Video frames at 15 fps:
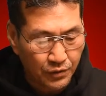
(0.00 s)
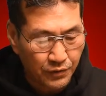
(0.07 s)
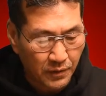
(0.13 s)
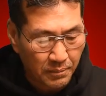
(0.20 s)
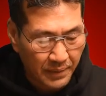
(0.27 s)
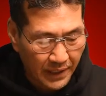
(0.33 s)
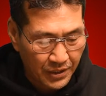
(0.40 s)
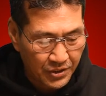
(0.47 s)
you
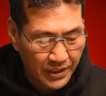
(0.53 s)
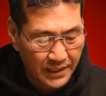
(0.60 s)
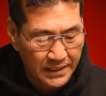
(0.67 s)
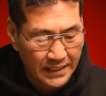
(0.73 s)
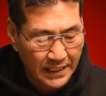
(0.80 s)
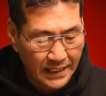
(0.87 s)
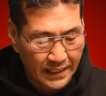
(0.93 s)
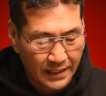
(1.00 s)
from page
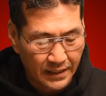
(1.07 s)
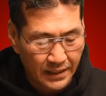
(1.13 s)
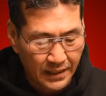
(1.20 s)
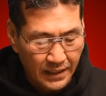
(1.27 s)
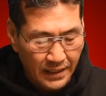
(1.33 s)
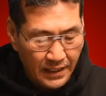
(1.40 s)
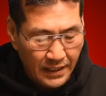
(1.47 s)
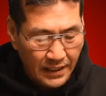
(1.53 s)

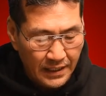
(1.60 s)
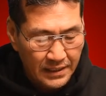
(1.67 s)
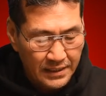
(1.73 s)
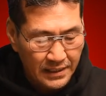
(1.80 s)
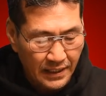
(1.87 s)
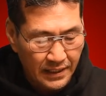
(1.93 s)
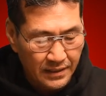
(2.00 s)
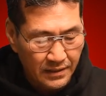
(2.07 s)
18. He
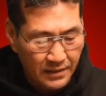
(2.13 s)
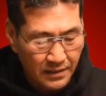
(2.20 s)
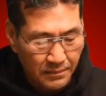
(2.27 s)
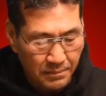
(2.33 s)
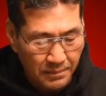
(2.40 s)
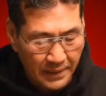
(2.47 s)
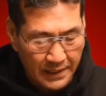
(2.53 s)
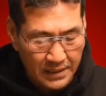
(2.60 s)

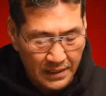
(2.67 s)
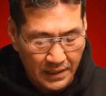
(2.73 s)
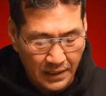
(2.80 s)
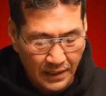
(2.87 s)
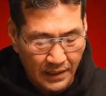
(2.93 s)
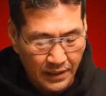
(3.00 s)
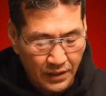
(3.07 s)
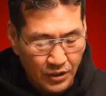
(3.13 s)
said,
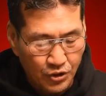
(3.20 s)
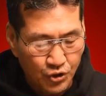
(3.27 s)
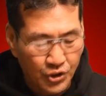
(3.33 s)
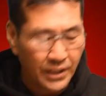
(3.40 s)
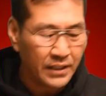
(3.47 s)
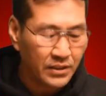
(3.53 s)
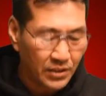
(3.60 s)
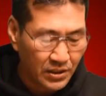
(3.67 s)
basically,
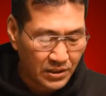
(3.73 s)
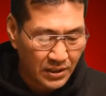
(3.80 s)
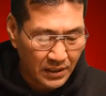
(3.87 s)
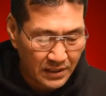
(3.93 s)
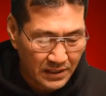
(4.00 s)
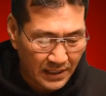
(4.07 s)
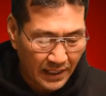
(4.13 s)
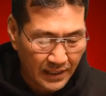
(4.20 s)

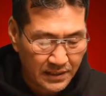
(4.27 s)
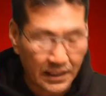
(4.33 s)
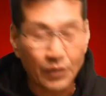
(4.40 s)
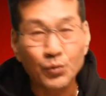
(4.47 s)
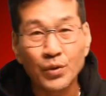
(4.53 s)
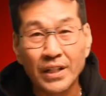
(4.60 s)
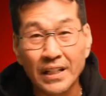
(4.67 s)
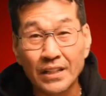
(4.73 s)
Jesus says
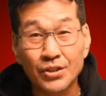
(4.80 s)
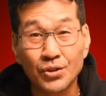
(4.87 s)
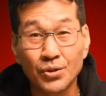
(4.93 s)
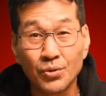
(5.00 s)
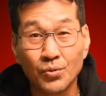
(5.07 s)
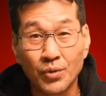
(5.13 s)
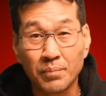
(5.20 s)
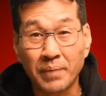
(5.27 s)
that we need
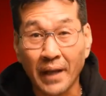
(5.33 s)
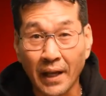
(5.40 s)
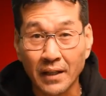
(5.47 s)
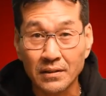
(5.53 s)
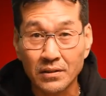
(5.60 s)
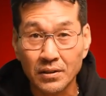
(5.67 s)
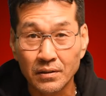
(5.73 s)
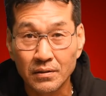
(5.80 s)
to
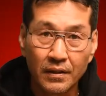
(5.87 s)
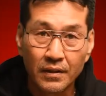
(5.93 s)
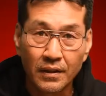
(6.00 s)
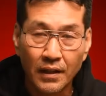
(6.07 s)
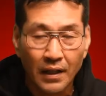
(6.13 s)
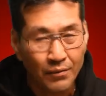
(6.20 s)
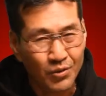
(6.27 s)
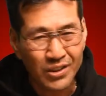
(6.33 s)
repent
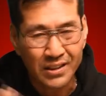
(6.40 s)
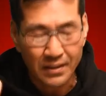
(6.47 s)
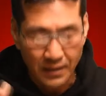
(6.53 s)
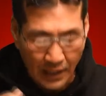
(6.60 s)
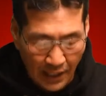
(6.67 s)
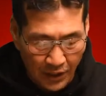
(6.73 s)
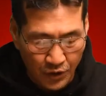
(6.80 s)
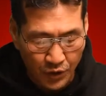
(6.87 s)
which
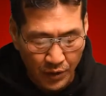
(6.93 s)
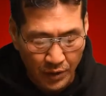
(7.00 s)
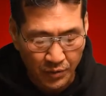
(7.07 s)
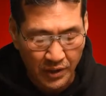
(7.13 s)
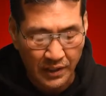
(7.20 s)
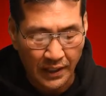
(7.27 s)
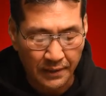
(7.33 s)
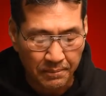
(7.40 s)
I agree
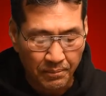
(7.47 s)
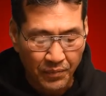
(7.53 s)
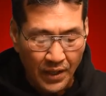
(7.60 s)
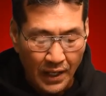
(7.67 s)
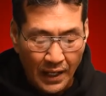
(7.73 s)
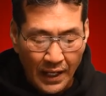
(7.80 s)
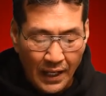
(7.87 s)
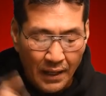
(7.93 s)
with that.
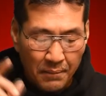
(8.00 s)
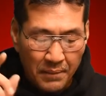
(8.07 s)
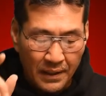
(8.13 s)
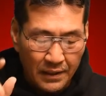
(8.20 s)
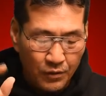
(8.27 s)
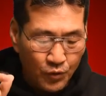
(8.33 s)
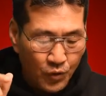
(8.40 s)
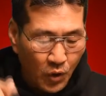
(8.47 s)

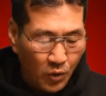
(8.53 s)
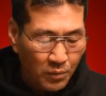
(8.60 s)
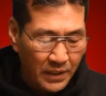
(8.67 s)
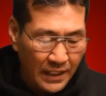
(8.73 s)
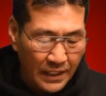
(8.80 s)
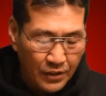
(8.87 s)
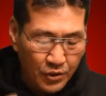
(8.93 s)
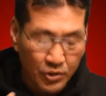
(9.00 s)
But Rome,
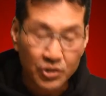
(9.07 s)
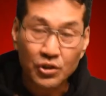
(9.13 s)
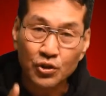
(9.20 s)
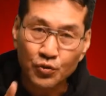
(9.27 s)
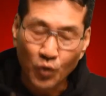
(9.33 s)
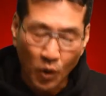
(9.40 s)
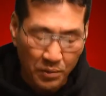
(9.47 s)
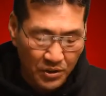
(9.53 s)
he
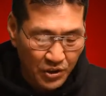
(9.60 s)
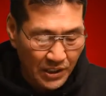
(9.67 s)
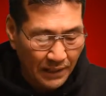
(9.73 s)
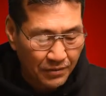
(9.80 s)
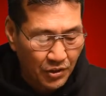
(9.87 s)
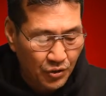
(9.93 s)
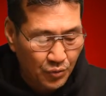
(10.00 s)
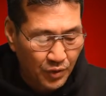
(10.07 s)
uses Romans
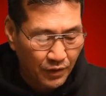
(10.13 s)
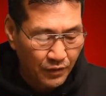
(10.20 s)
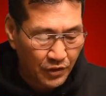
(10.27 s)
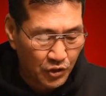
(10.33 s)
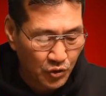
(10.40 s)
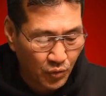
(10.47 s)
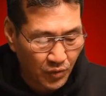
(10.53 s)
chapter 3, verse